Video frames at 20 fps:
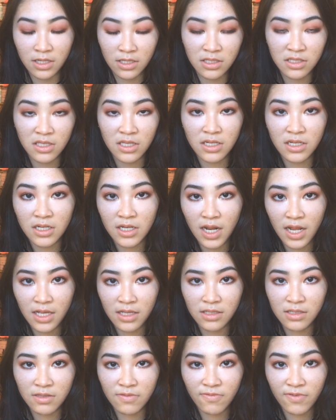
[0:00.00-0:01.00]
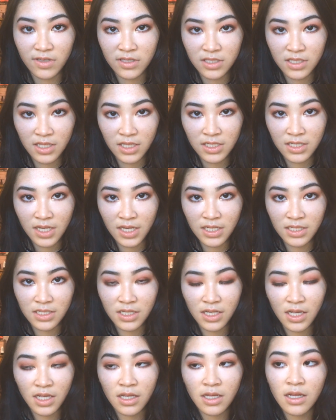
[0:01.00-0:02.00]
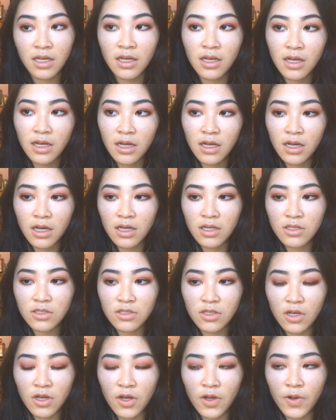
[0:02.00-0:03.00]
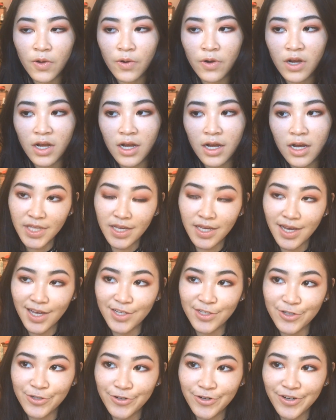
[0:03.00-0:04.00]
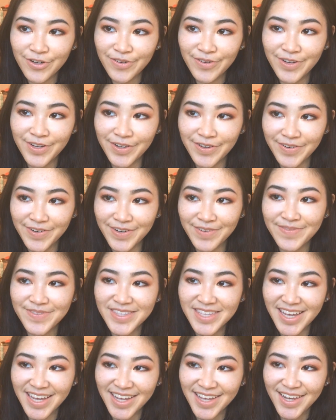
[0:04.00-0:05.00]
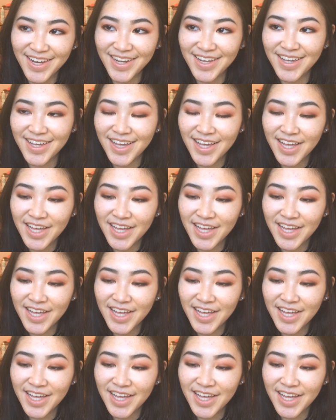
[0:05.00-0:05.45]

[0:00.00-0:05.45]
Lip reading: considered as facilitating. So I do not know what I'm saying.